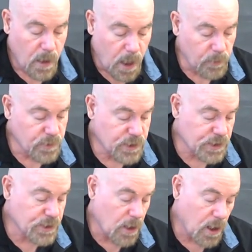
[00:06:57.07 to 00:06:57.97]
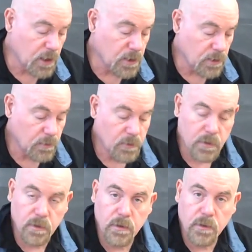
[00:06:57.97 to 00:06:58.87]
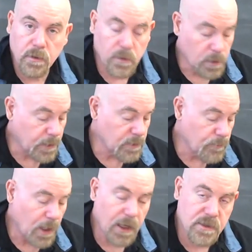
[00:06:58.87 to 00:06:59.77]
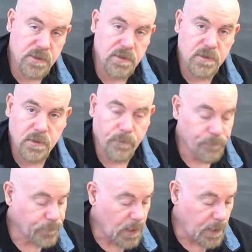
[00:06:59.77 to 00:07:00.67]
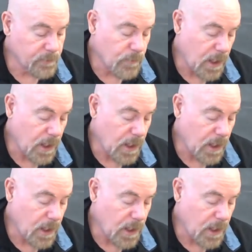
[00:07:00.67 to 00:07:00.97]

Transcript: I was just cargo, like the boxes and